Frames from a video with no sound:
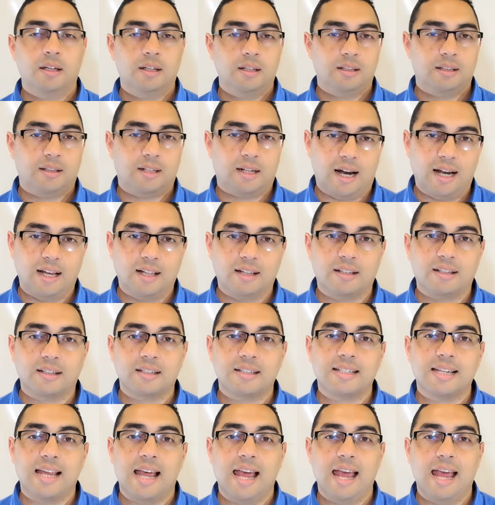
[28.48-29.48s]

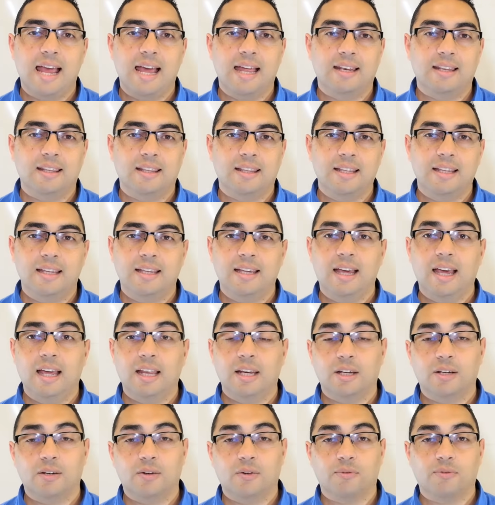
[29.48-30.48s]
trials and the
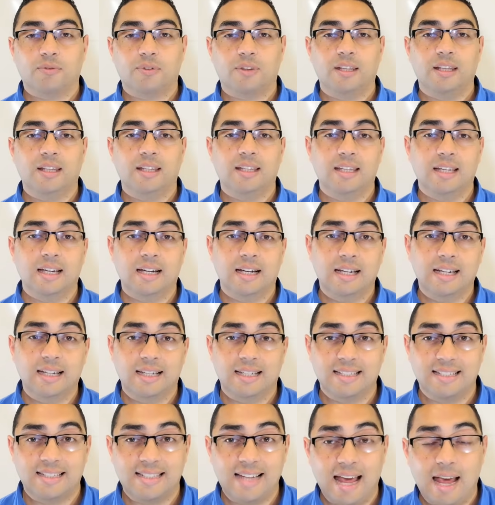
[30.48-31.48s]
end of the year
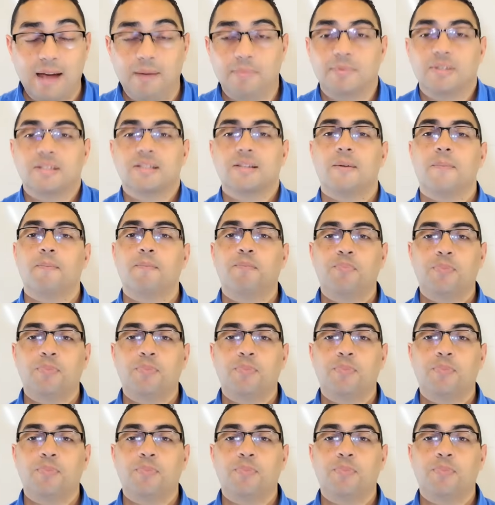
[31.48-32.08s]
exams.